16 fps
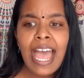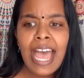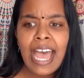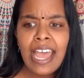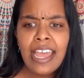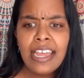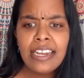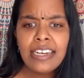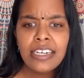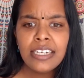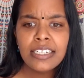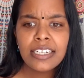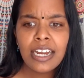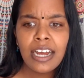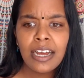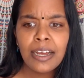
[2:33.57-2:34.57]

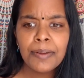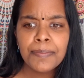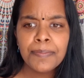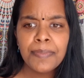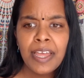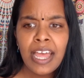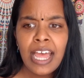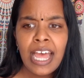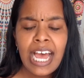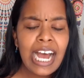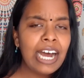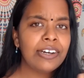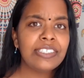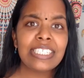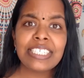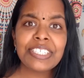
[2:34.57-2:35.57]
And
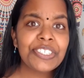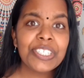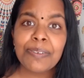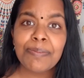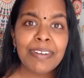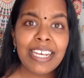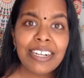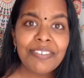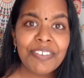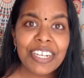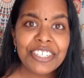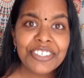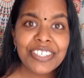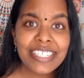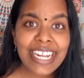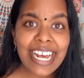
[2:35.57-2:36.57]
I was extremely
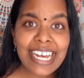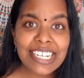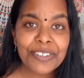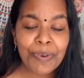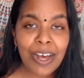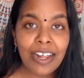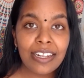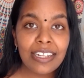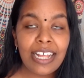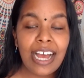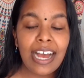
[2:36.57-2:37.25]
adventurous as well.